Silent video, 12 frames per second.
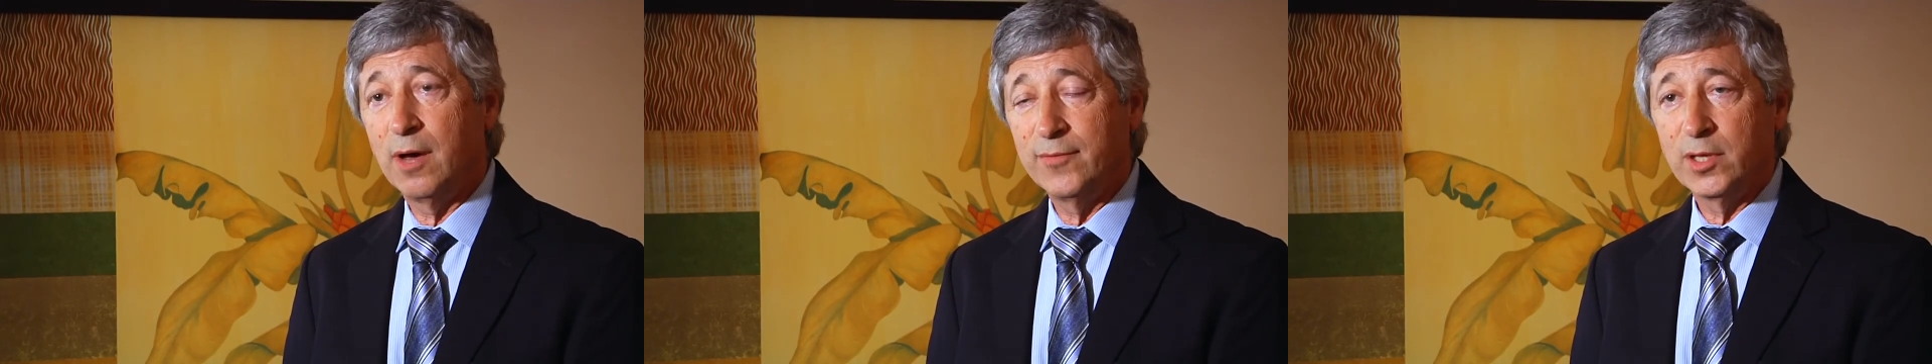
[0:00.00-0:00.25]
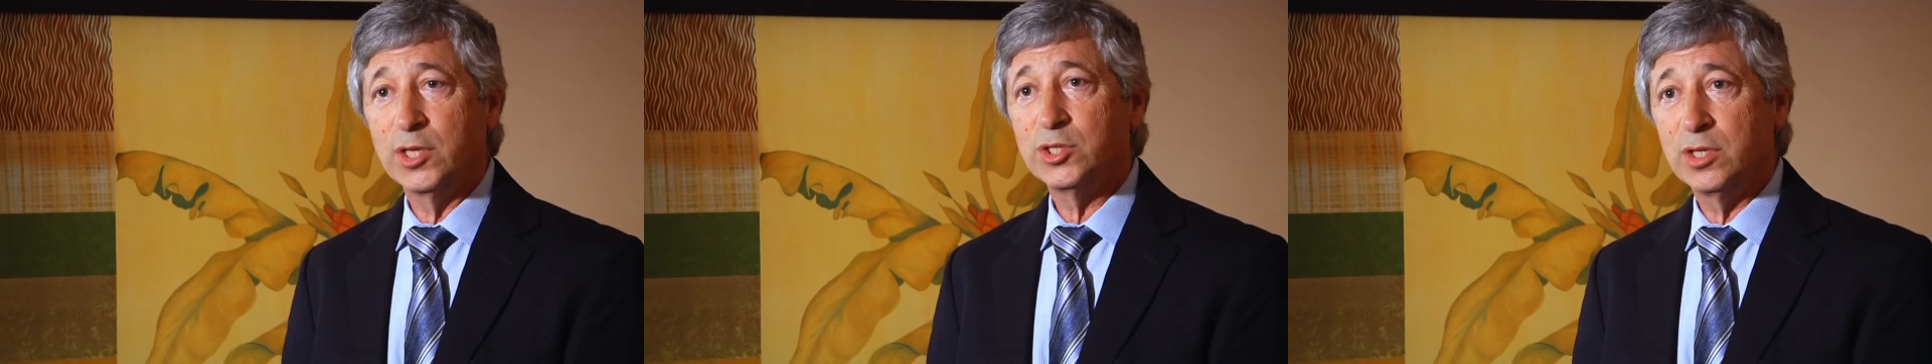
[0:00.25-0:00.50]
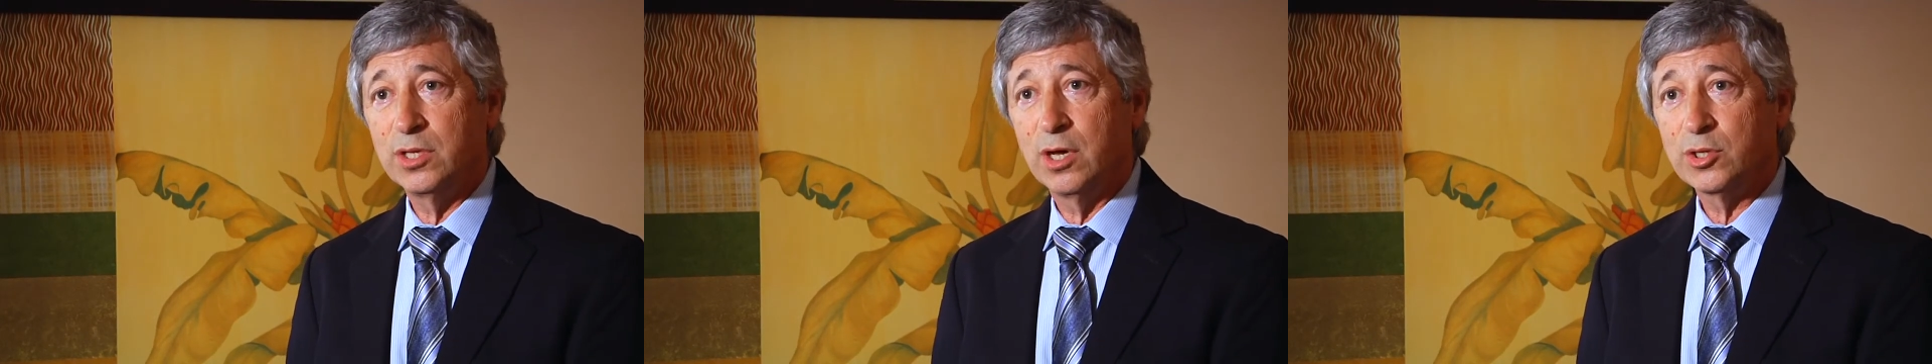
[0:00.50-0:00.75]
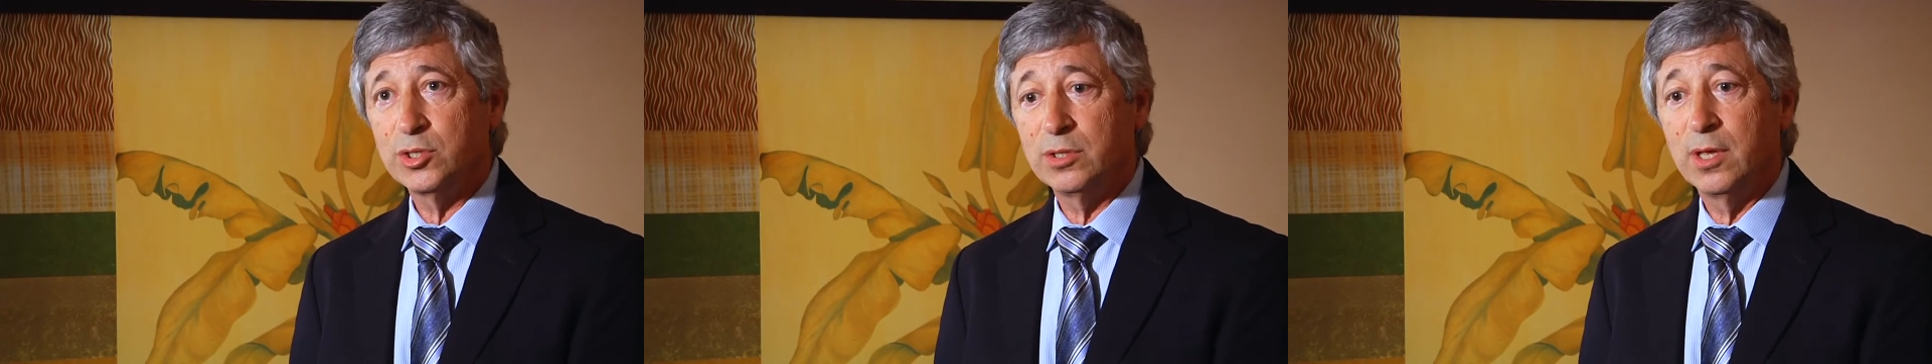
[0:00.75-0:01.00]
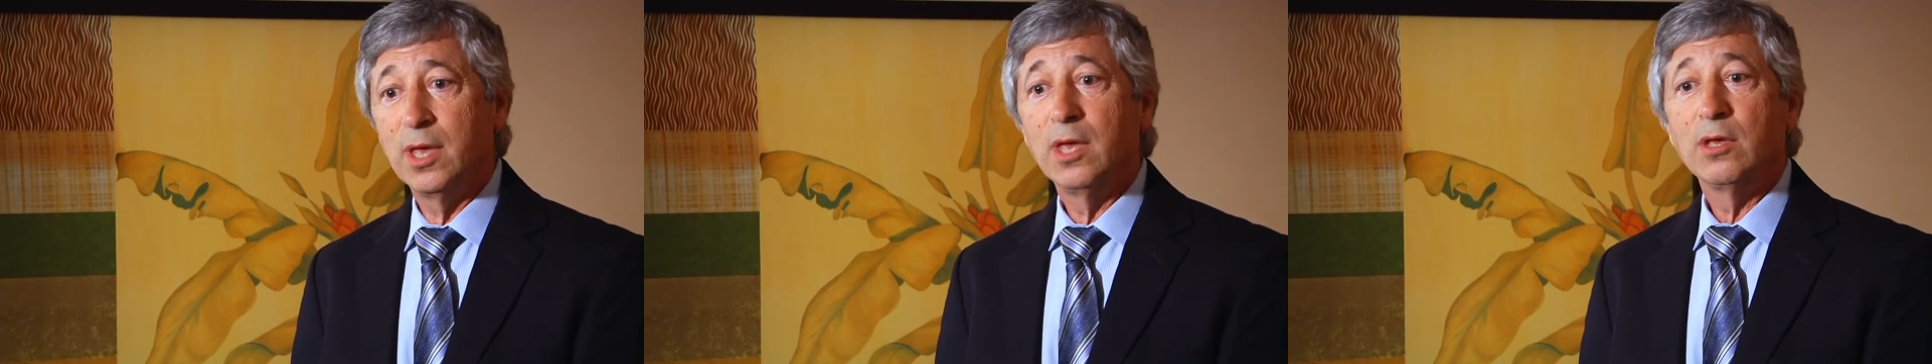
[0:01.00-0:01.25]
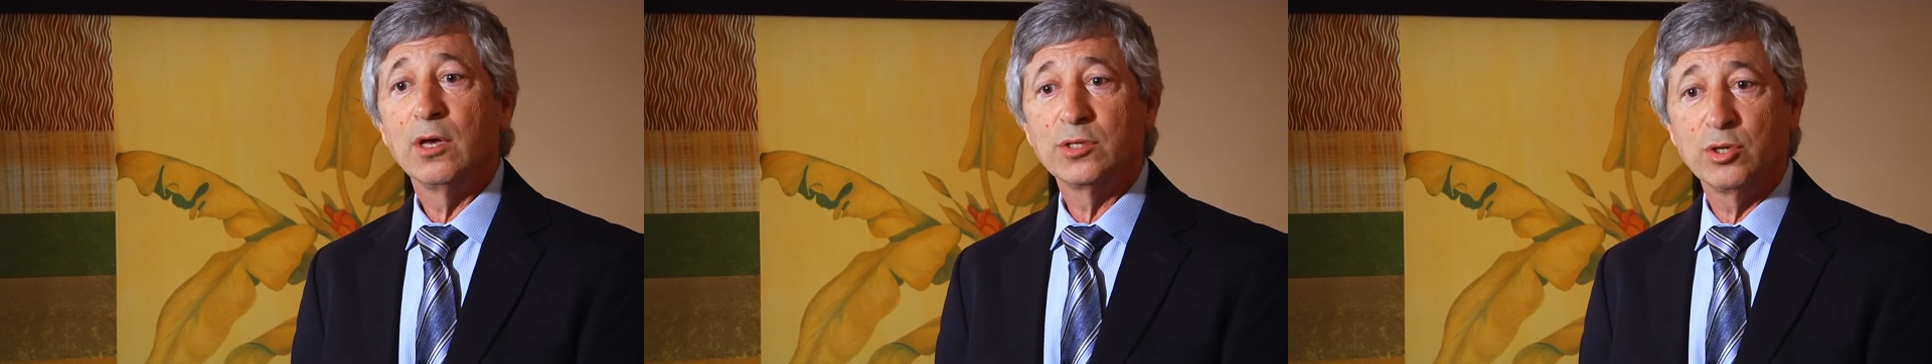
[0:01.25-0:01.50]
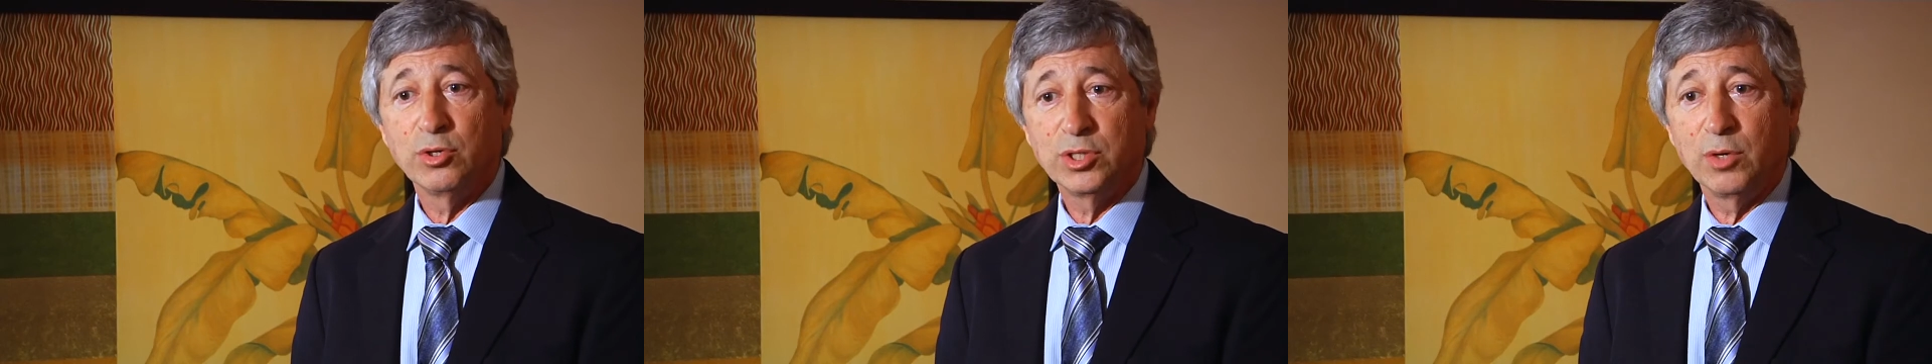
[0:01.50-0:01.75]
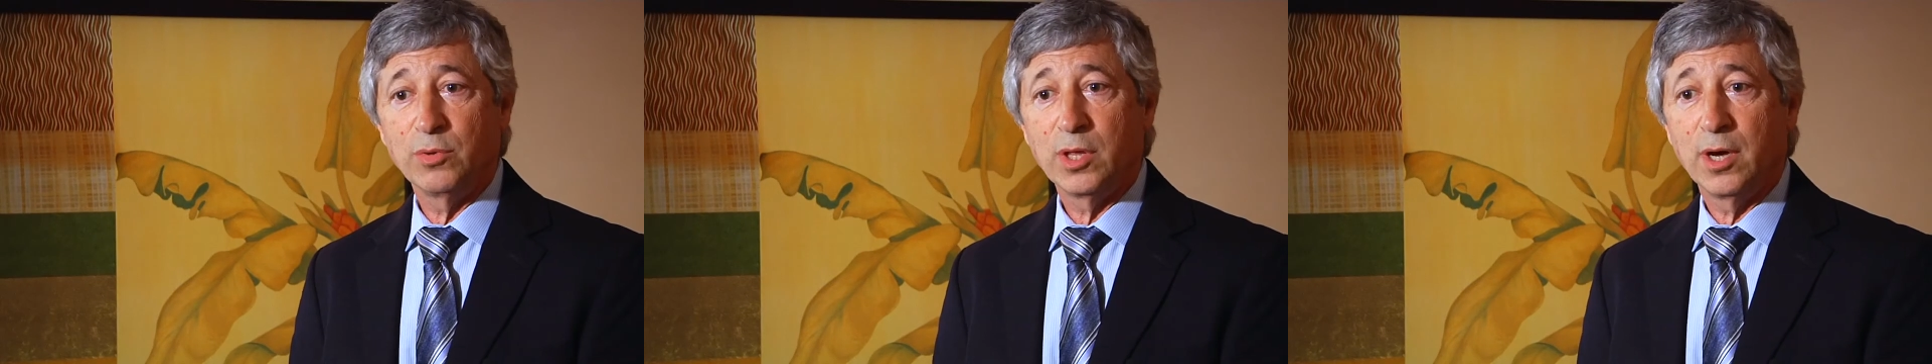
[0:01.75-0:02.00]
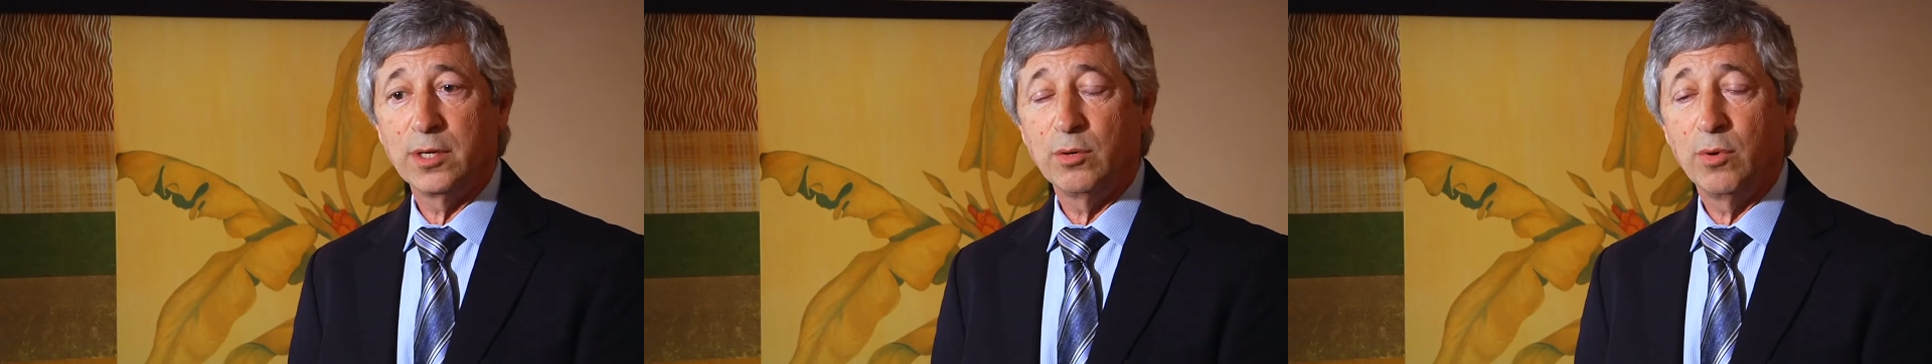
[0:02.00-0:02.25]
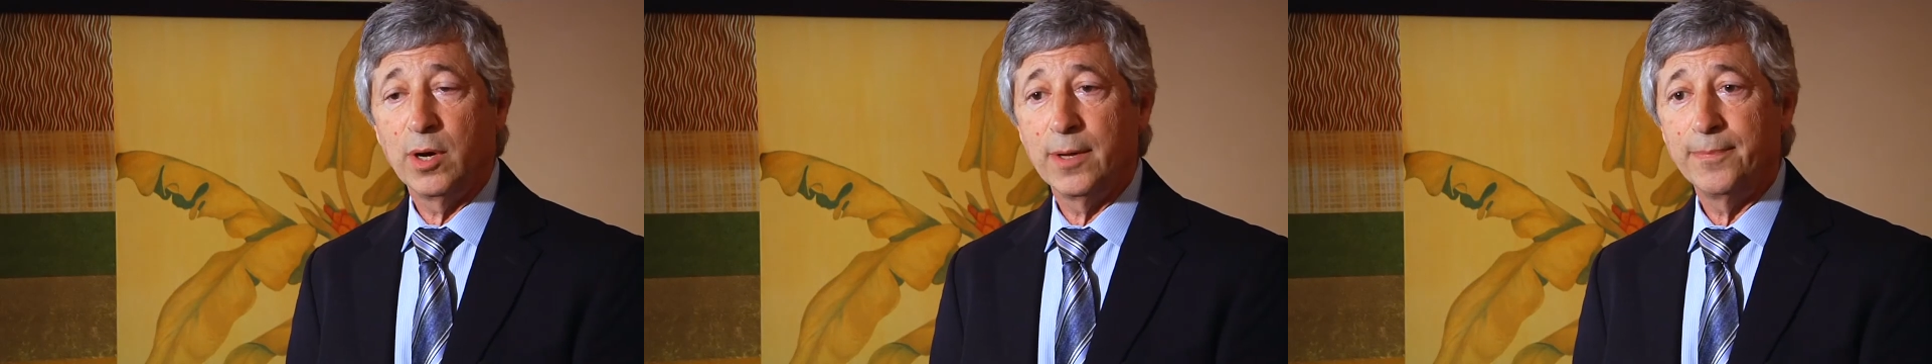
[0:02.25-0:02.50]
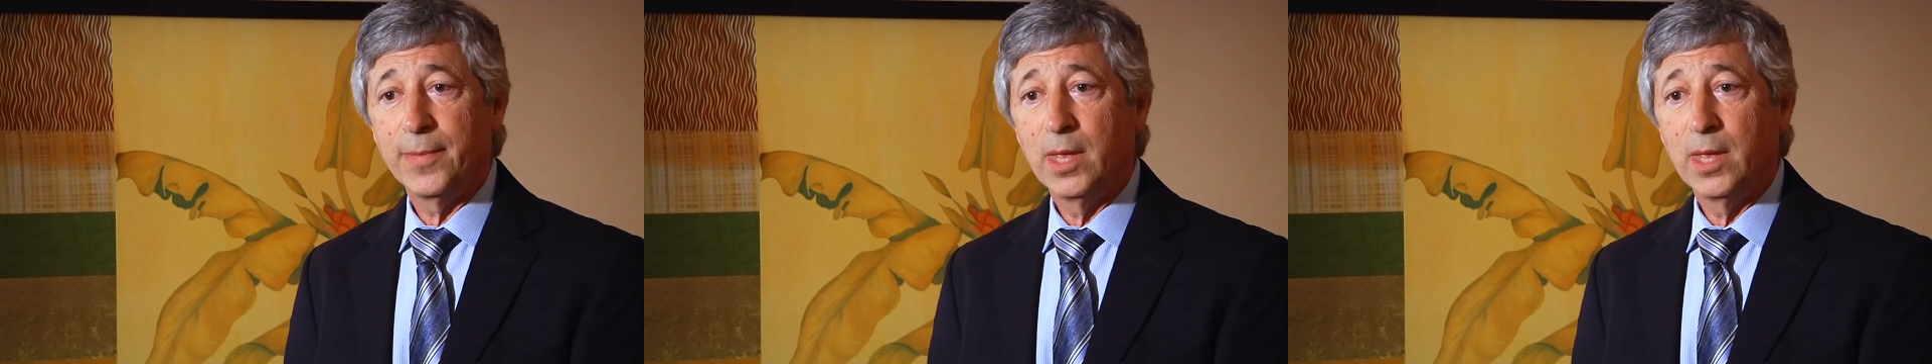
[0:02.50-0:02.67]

ovulation induction associated with IUI.